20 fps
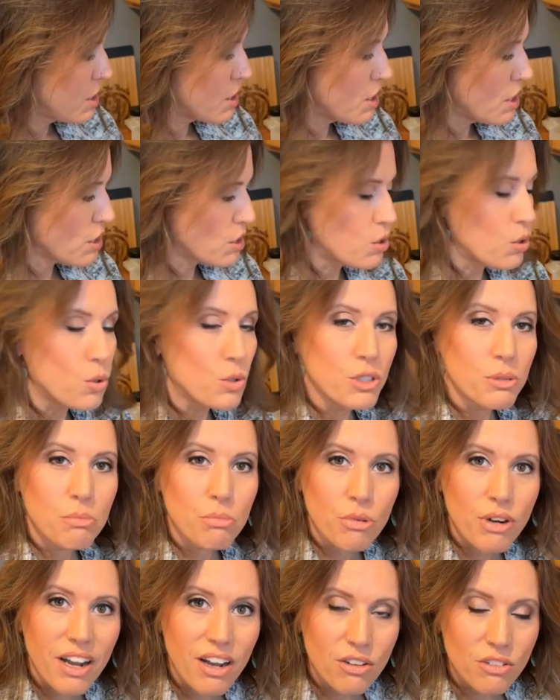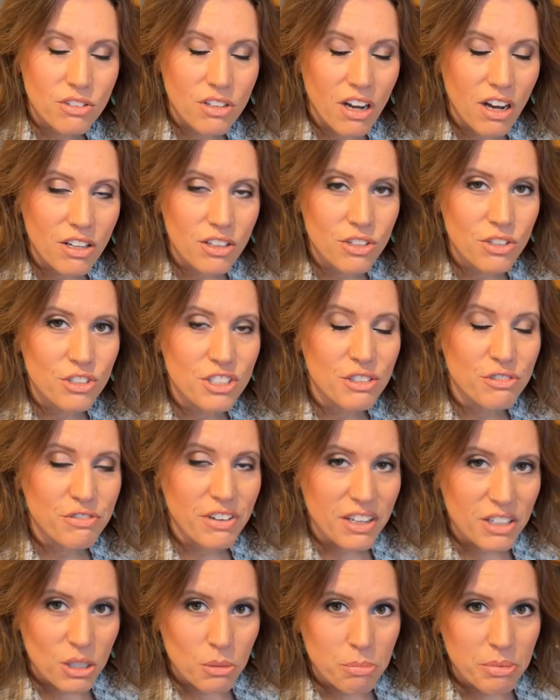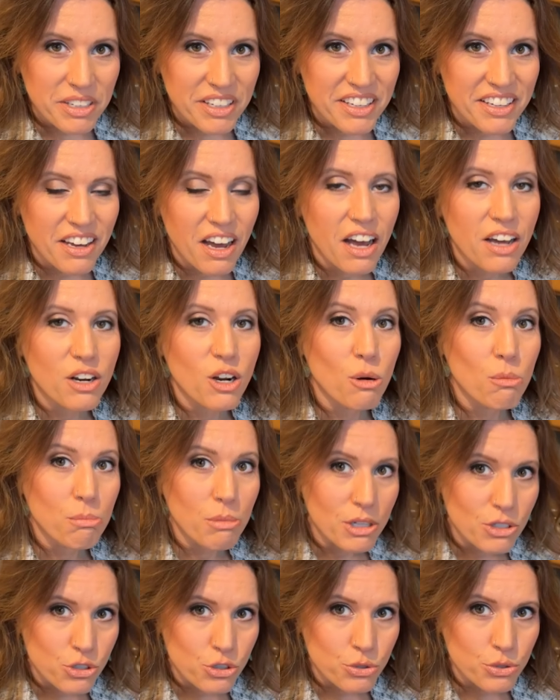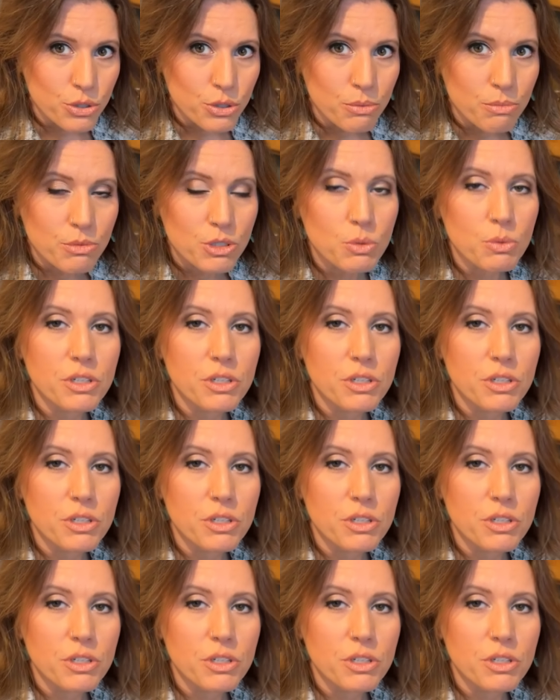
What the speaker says: a golden brown color developing on our mushrooms.